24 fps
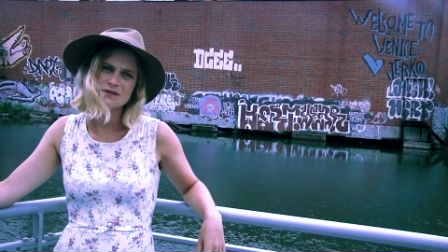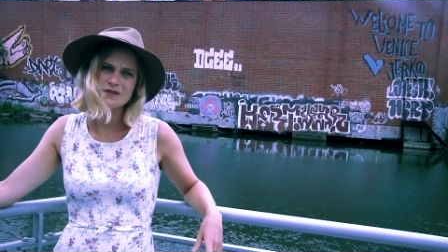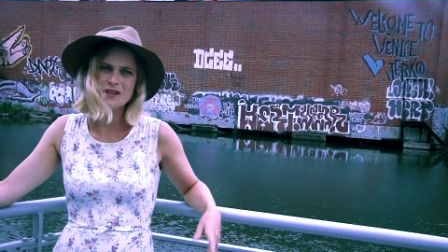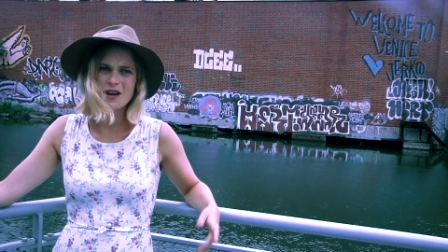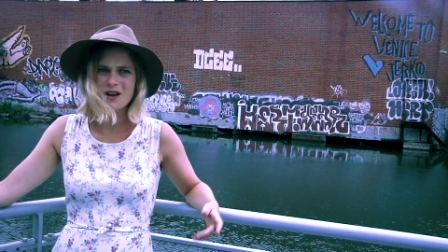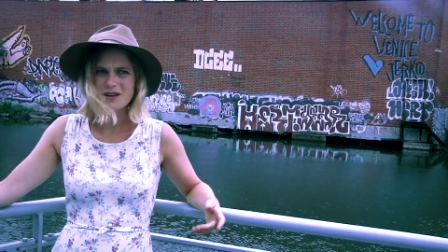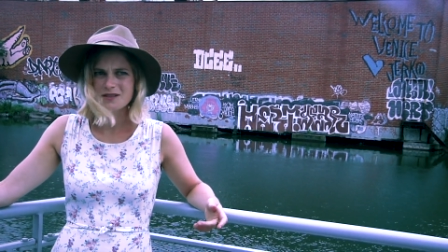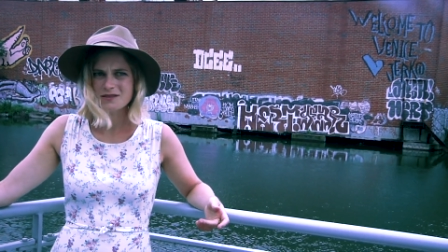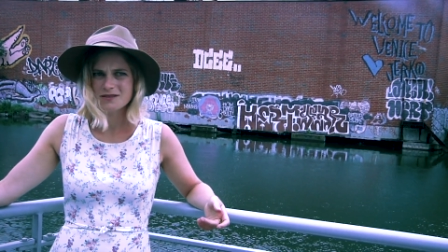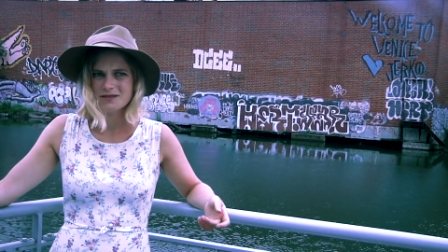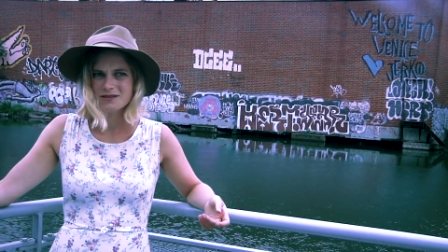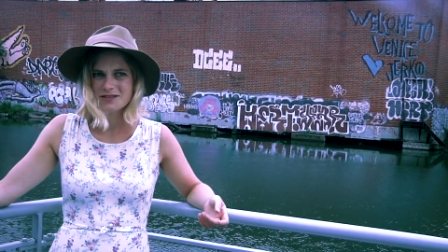
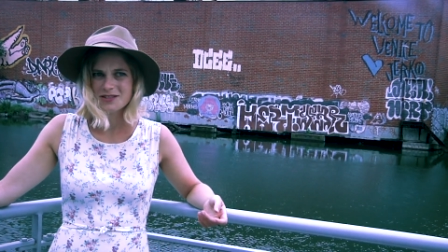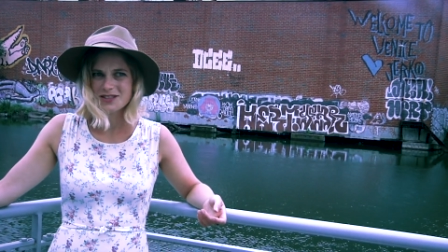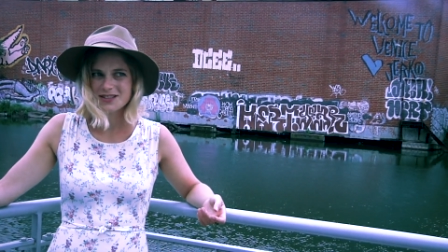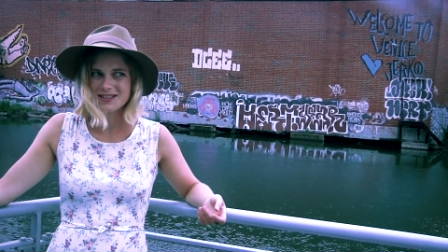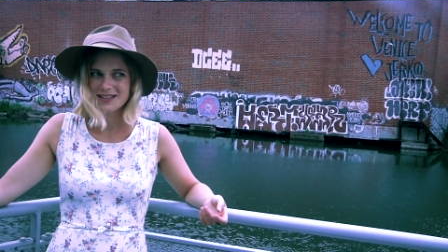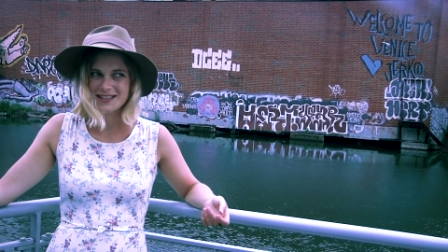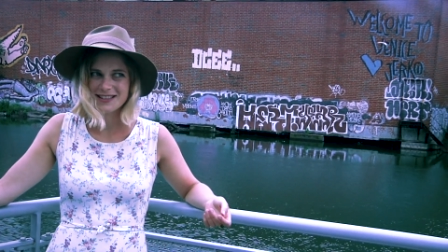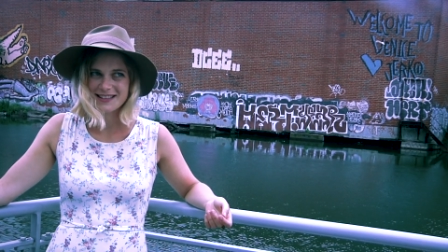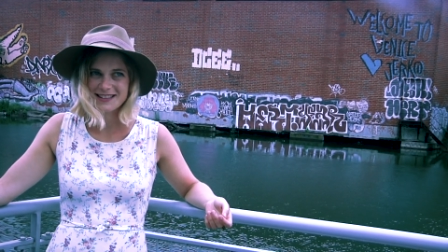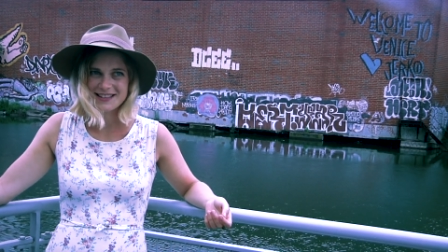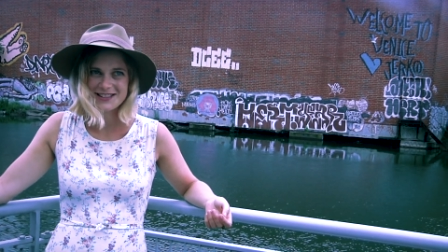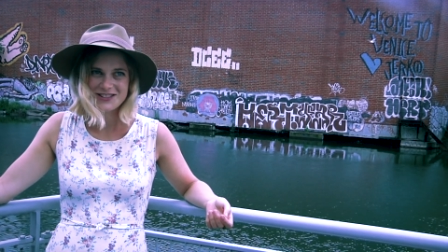no, just
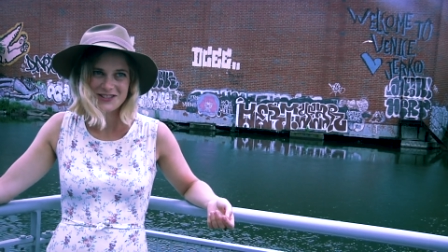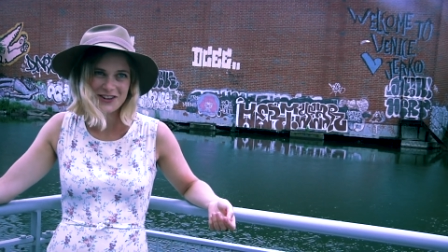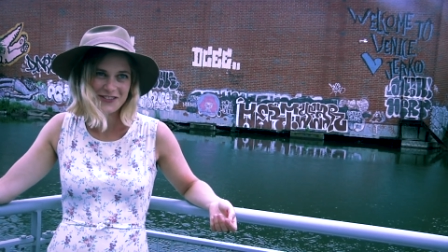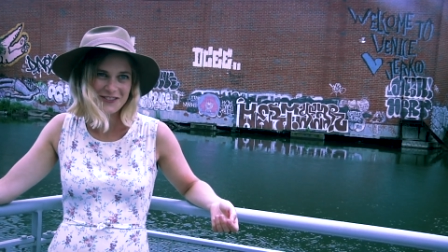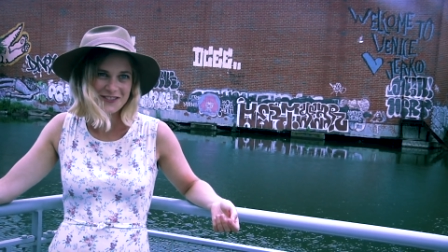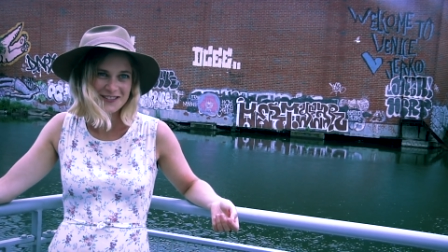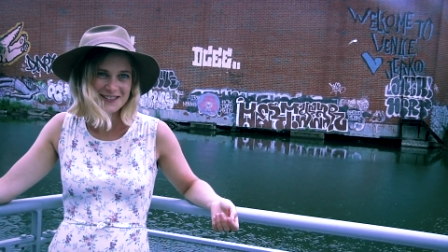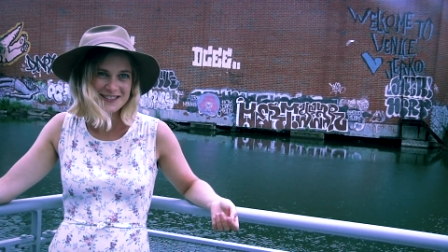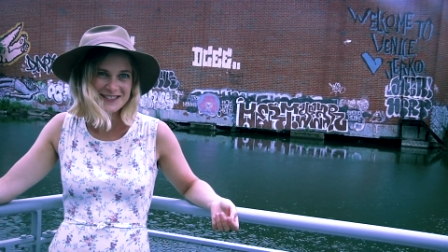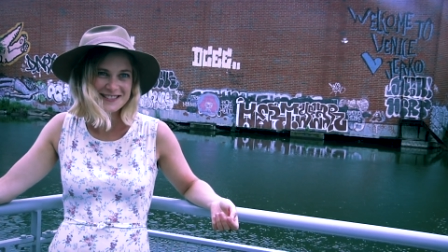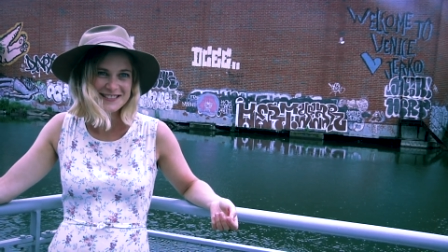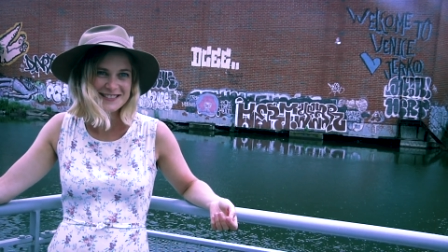like in
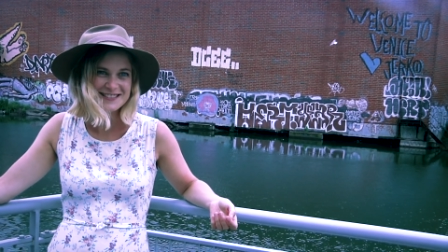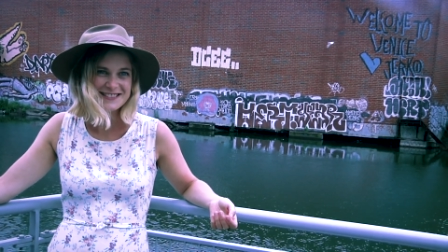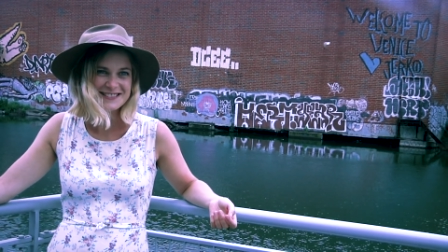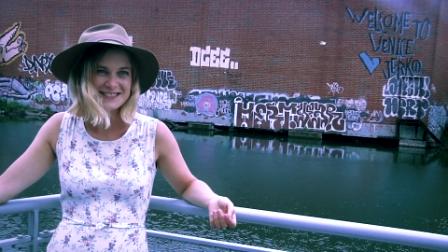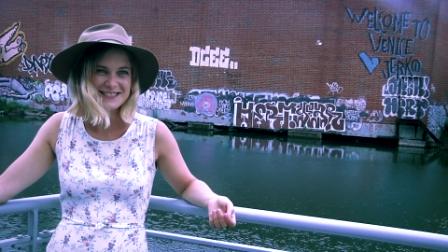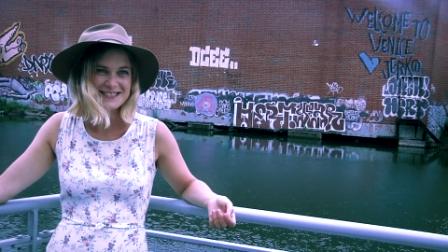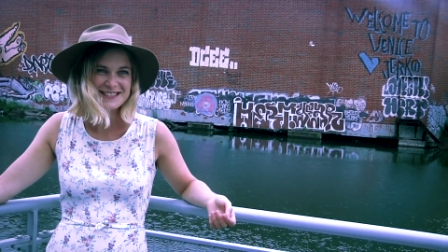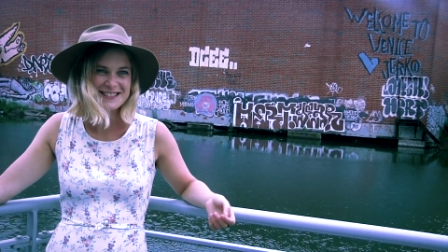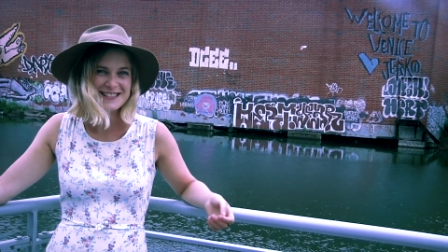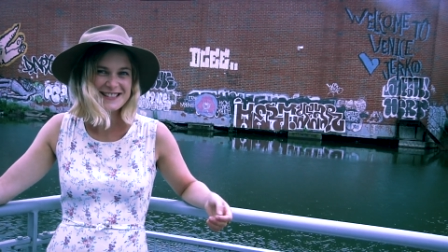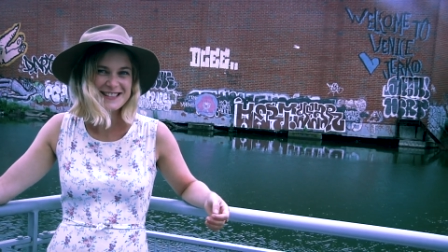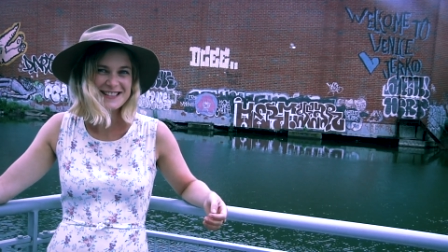general.
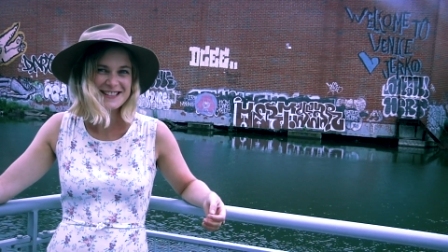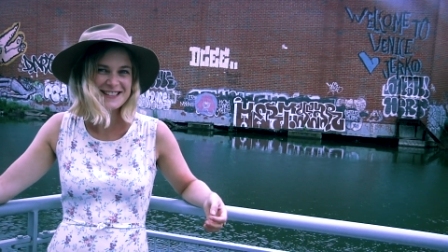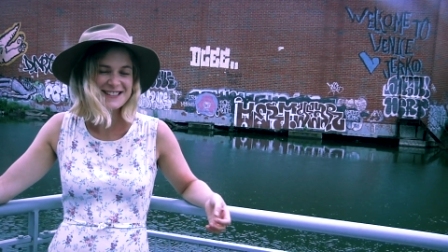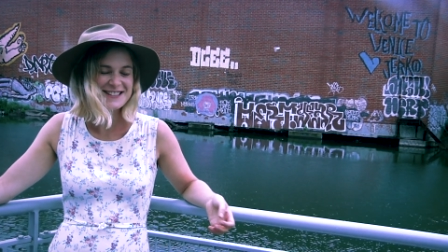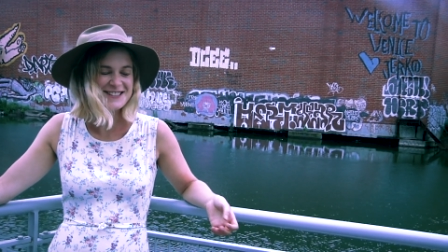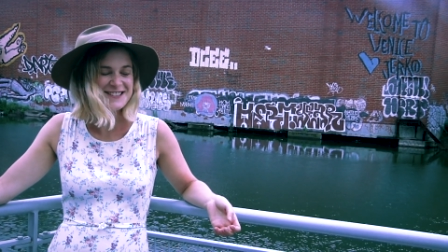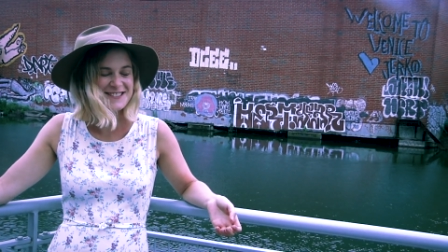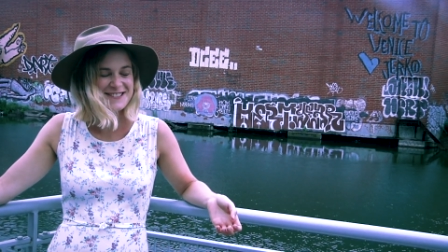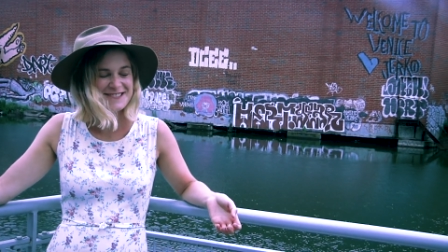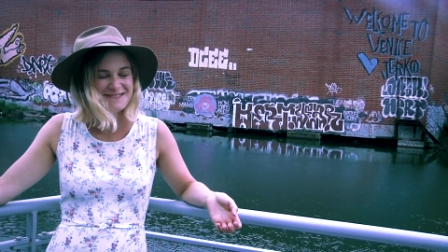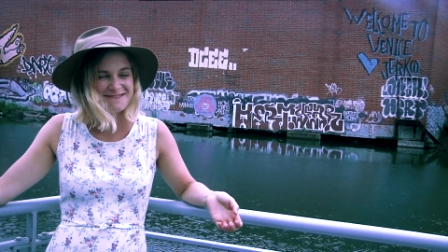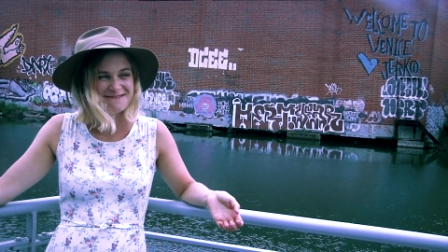
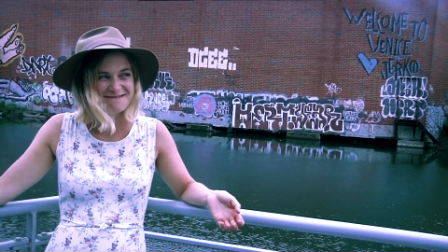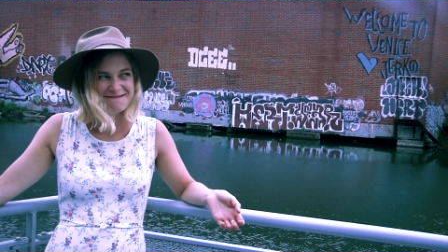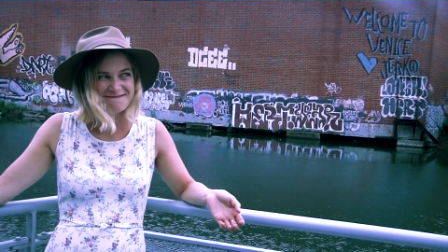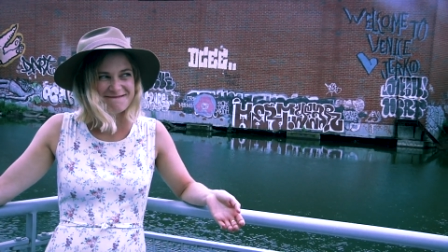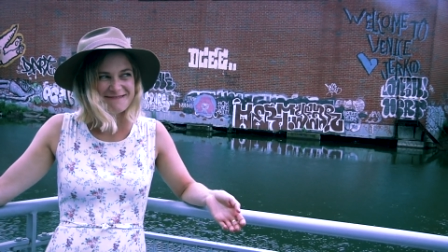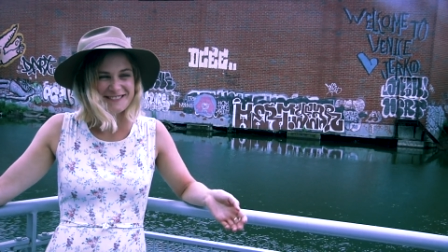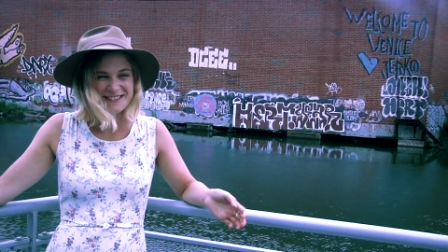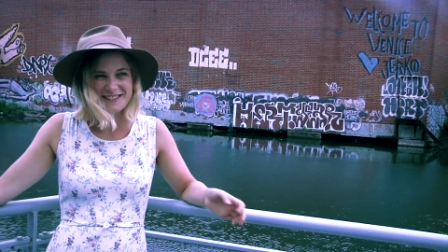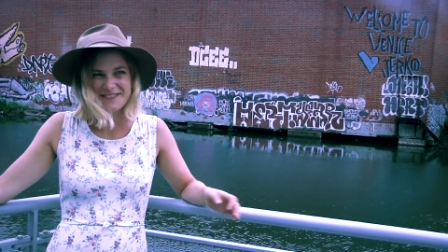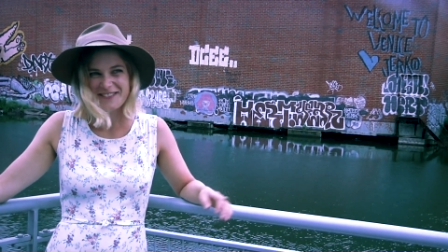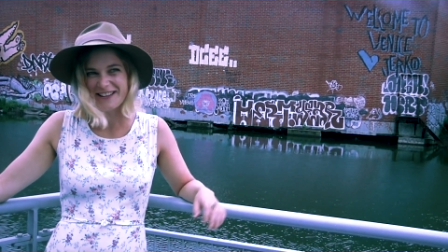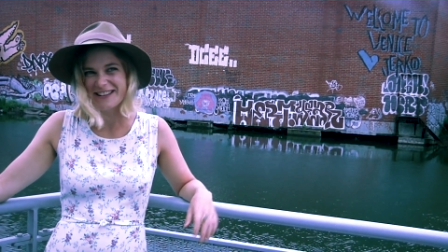It's
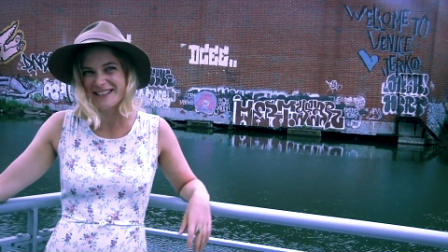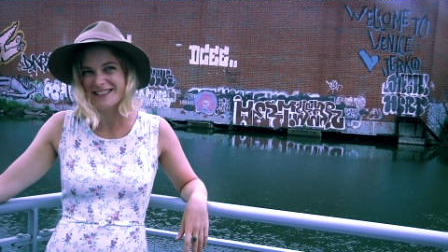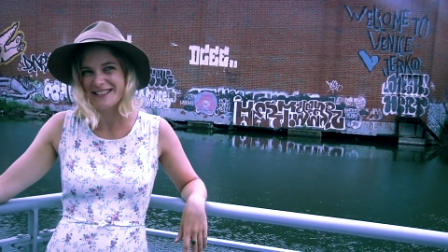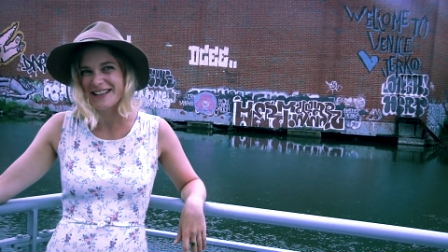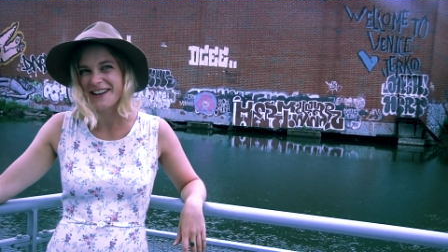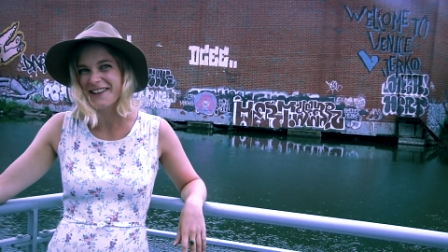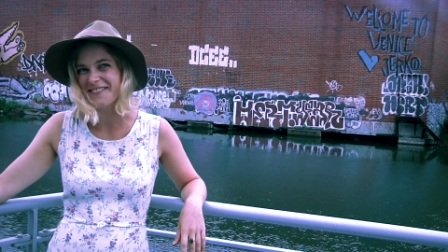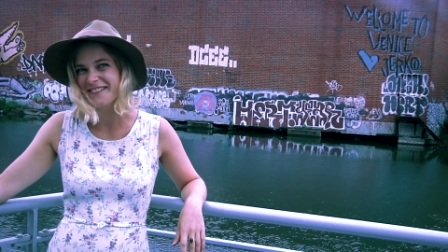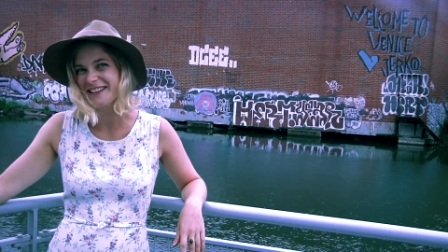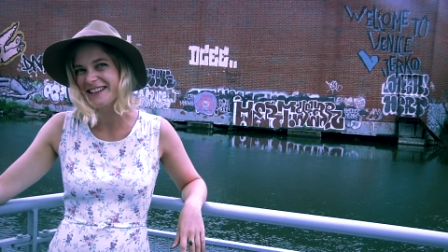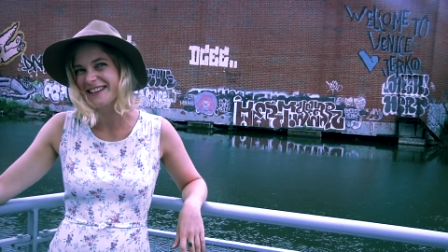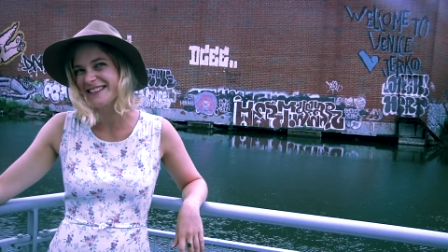really fun, it's
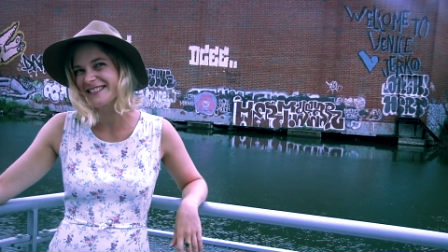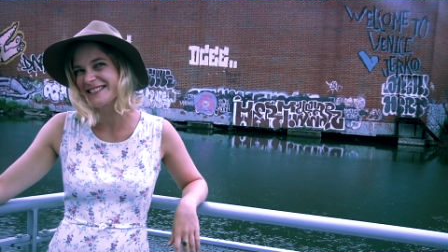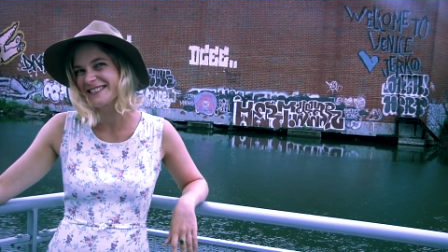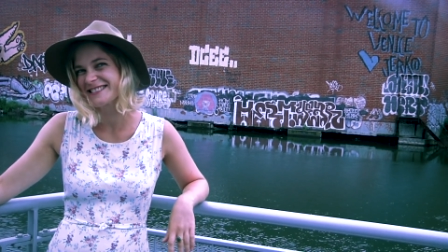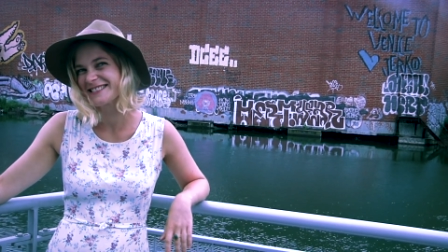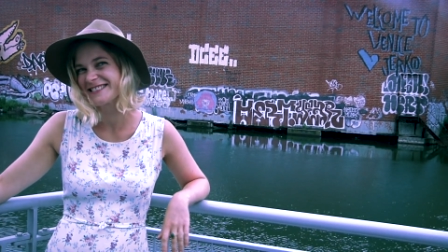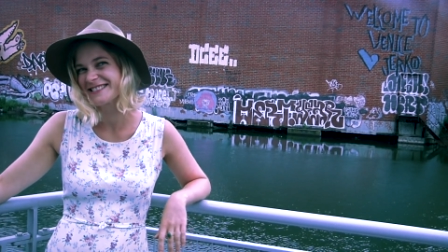heroin.